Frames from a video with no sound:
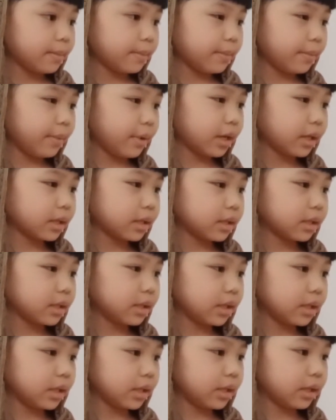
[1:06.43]
But
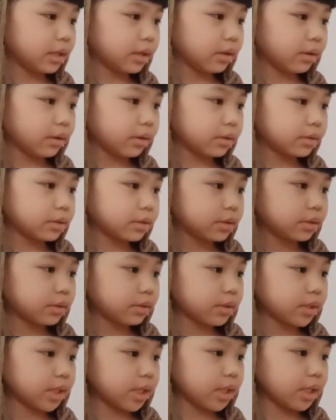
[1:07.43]
he also
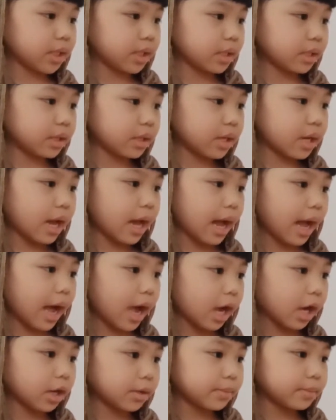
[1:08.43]
didn't
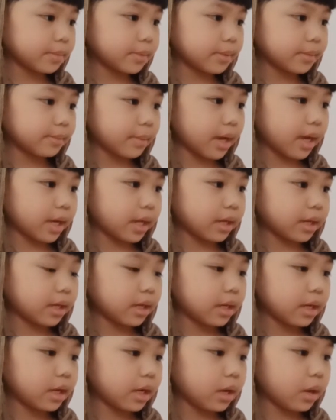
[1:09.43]
help the man
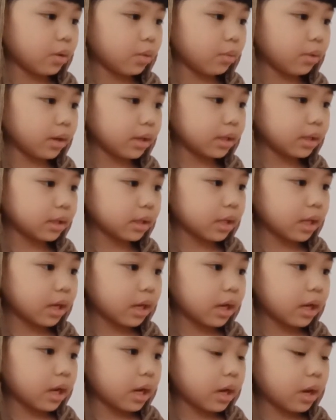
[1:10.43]
with
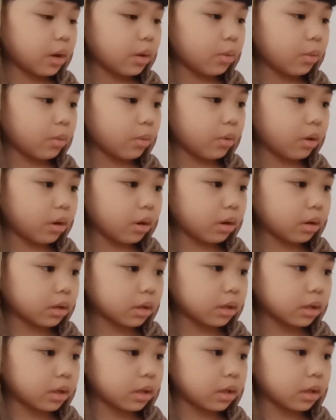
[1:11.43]
walk
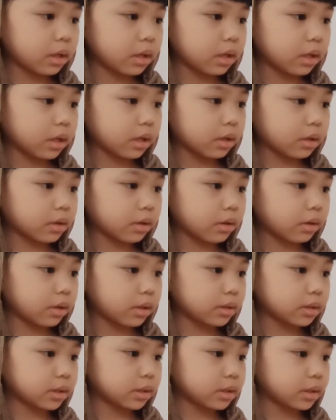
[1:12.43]

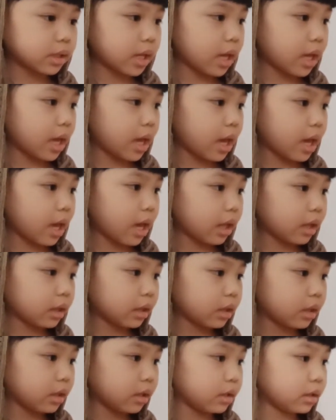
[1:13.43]
across
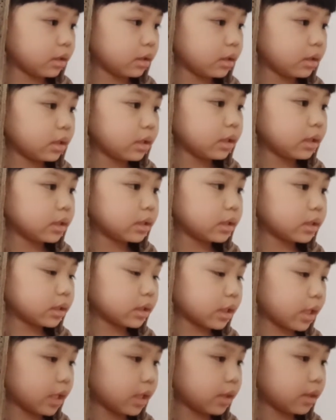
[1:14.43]
the
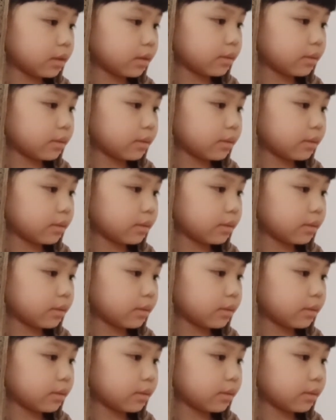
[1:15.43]
street.